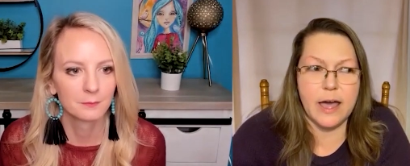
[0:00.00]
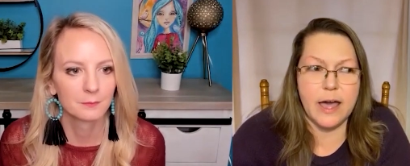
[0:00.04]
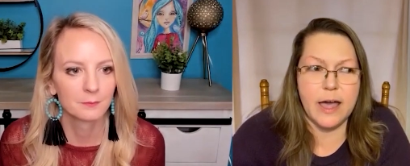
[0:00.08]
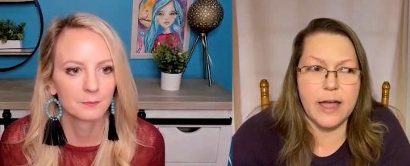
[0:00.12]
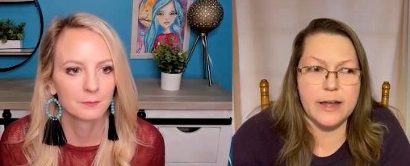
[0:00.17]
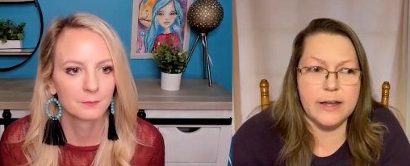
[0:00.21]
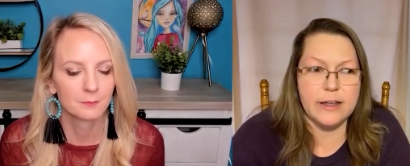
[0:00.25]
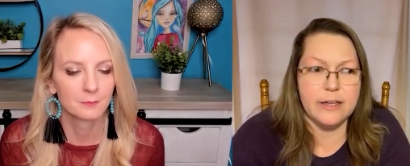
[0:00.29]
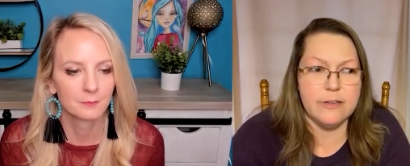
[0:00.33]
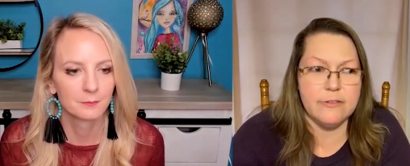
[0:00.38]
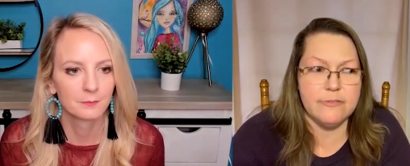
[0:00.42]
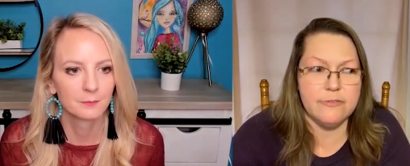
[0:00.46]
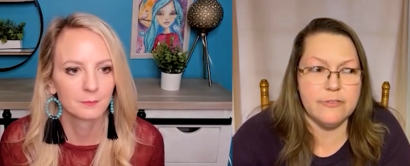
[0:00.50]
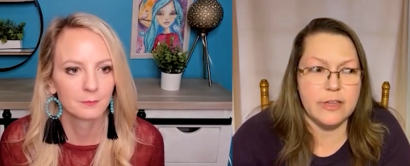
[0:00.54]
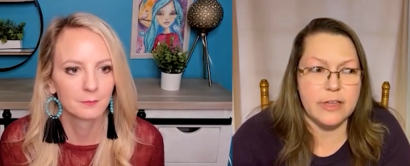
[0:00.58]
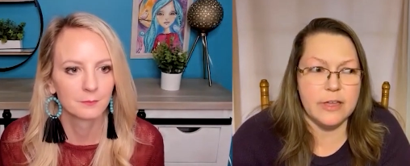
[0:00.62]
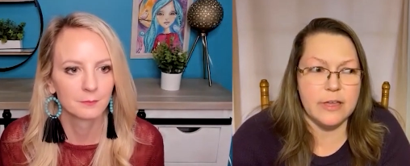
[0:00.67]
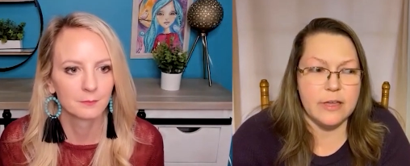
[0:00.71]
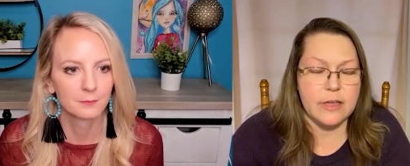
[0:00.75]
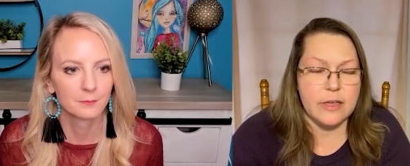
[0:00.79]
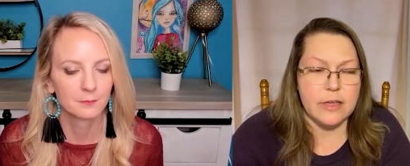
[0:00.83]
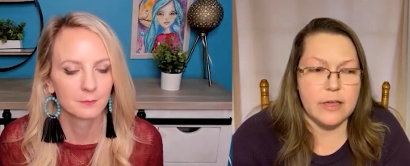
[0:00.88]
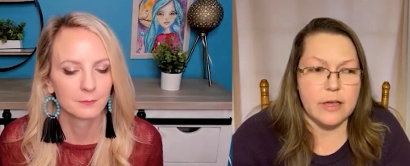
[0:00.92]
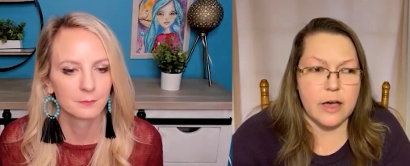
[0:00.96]
Speaker 1: kind of,
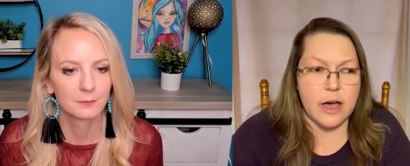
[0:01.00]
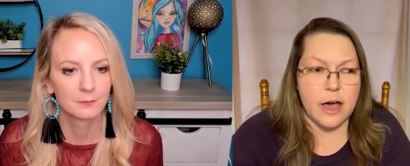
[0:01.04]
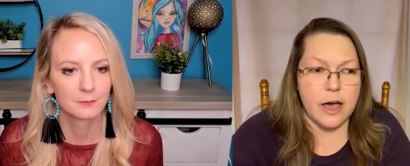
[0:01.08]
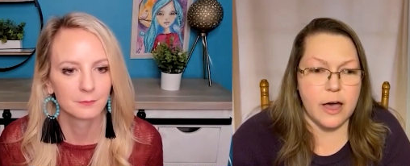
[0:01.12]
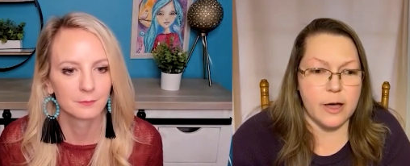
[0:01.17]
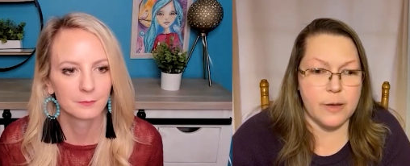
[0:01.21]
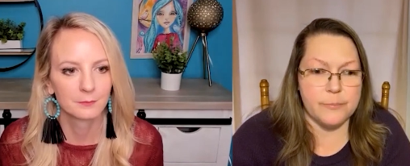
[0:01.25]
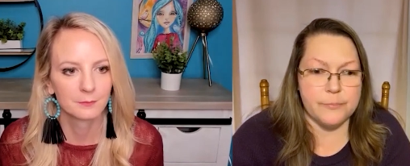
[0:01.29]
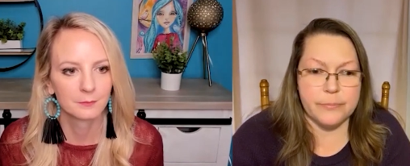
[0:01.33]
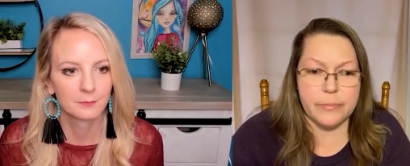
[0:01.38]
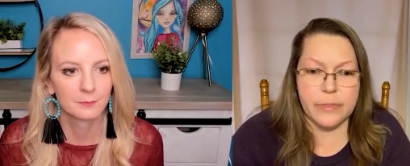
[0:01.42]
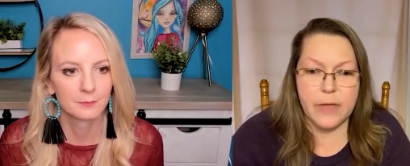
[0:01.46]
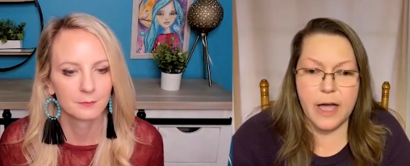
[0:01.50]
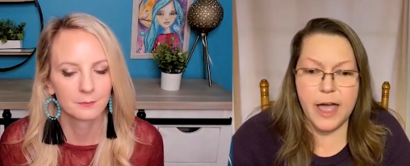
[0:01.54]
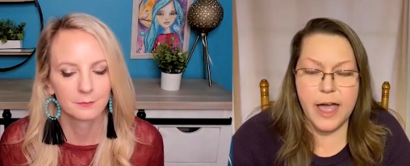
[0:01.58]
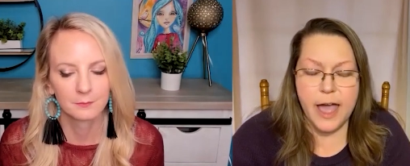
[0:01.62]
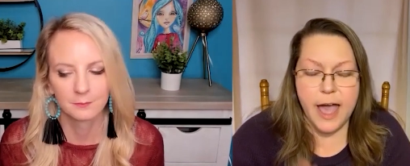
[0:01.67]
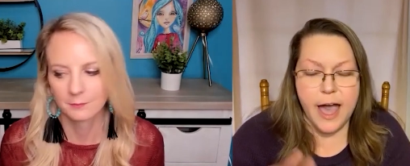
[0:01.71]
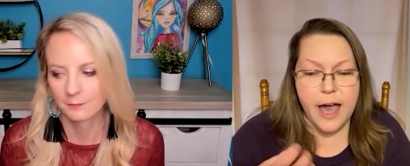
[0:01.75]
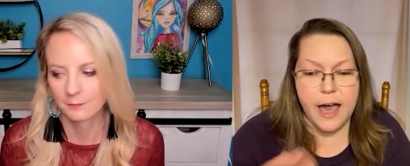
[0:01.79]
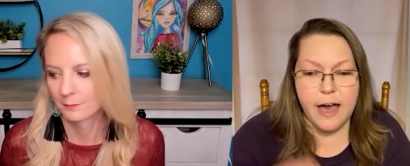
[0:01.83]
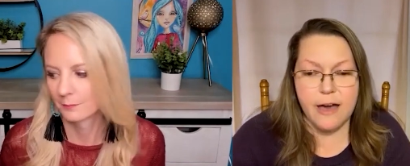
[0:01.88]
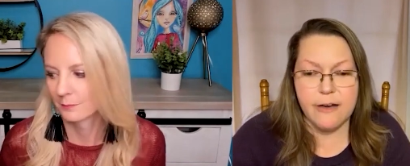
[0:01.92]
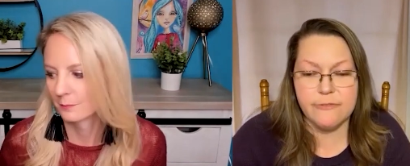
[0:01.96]
um, I
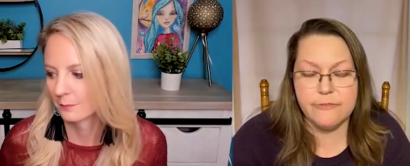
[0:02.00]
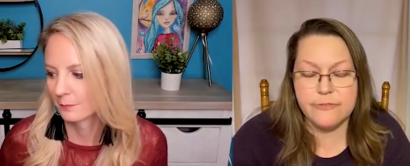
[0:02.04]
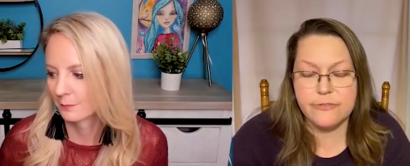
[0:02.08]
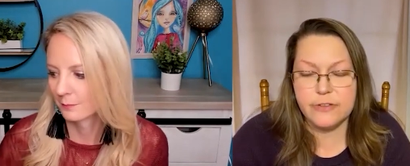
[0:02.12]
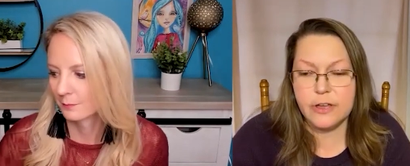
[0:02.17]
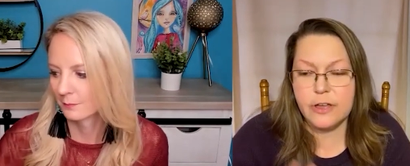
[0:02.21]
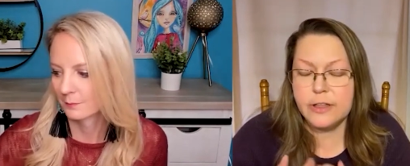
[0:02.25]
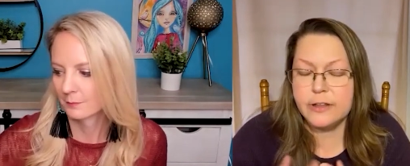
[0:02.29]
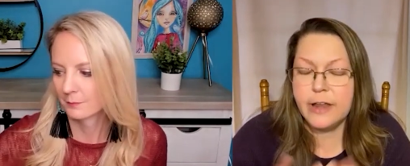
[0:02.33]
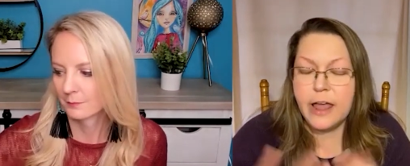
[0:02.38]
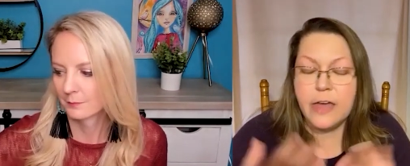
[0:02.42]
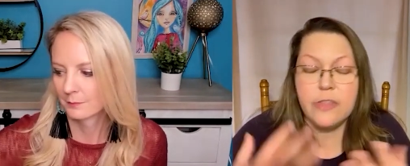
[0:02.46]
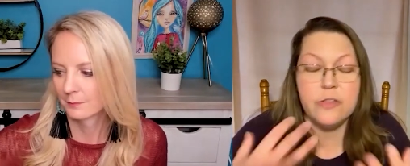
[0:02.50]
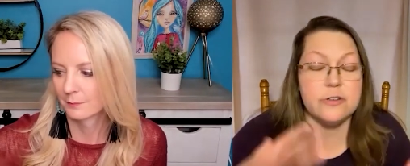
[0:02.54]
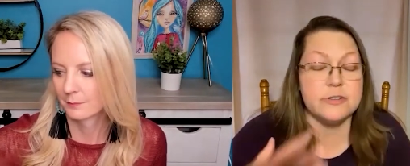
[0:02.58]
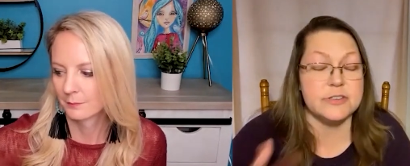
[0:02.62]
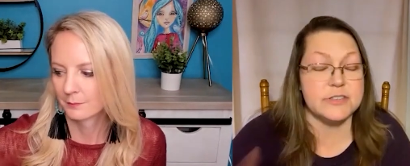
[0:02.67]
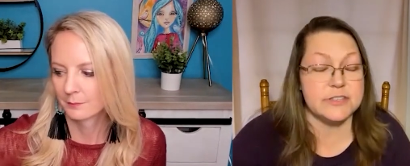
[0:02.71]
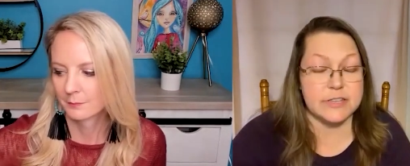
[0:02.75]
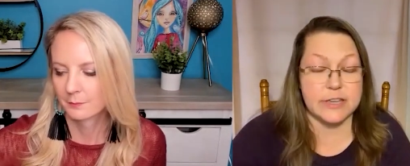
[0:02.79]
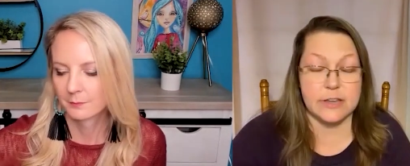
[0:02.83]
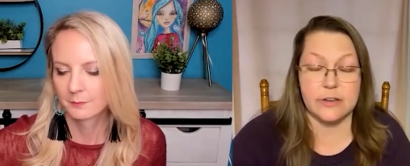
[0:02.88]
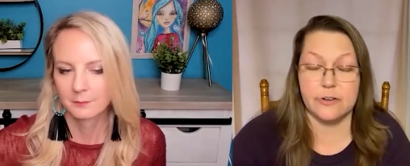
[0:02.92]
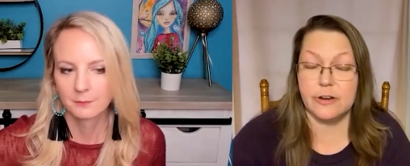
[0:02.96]
have another
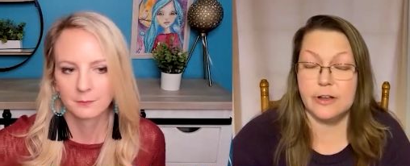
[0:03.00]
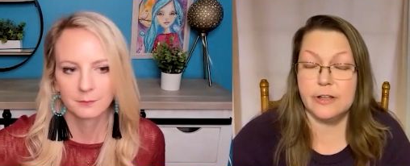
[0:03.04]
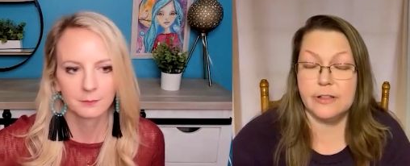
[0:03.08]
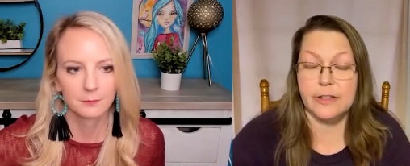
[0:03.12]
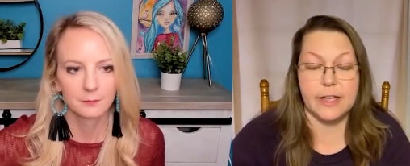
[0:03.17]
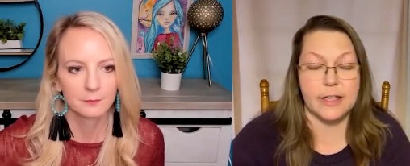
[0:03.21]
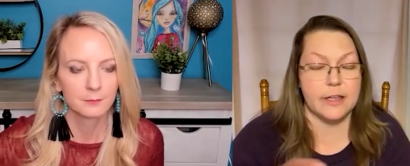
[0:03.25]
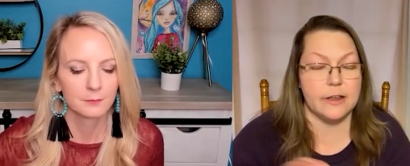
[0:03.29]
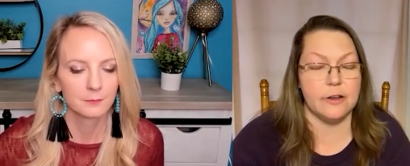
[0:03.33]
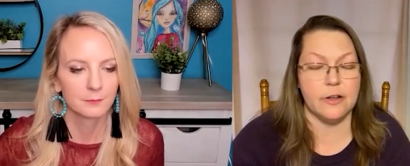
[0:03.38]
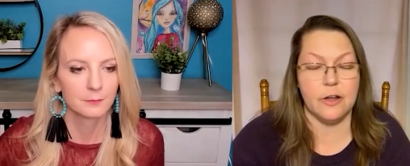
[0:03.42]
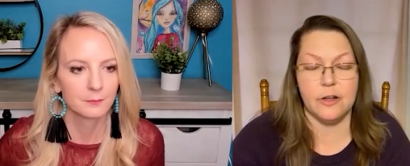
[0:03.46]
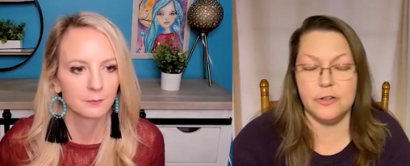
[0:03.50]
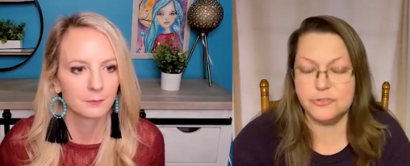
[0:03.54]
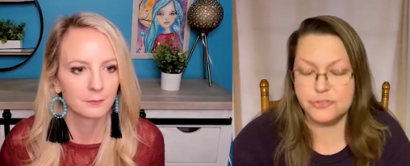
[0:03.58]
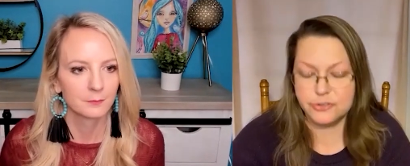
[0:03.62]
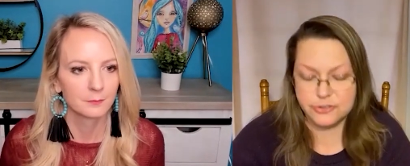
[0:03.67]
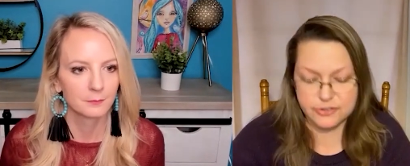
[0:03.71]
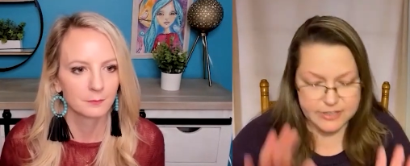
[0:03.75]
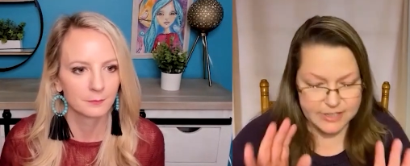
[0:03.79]
secret, like an ultra